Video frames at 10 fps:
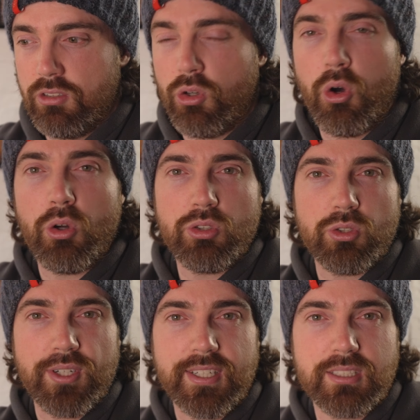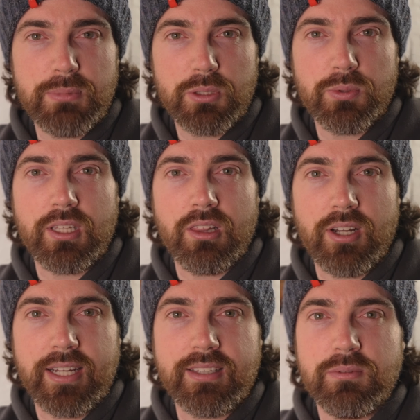contrast between
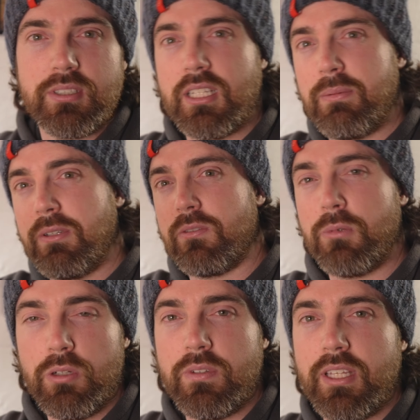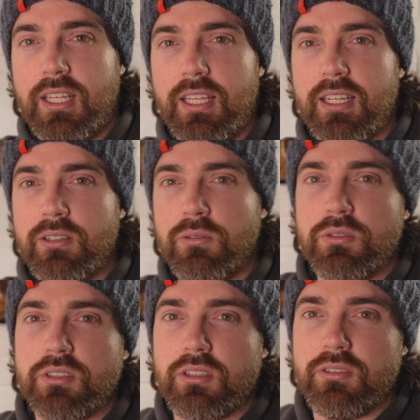light that was coming from over here and
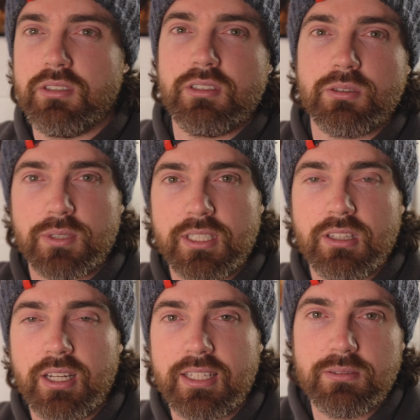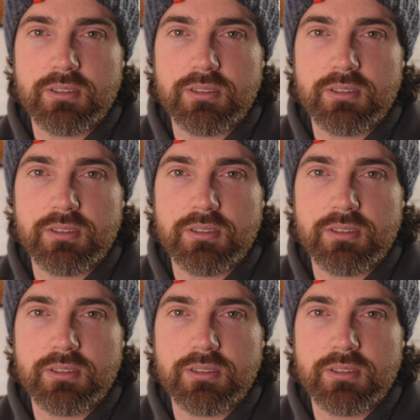also the screen light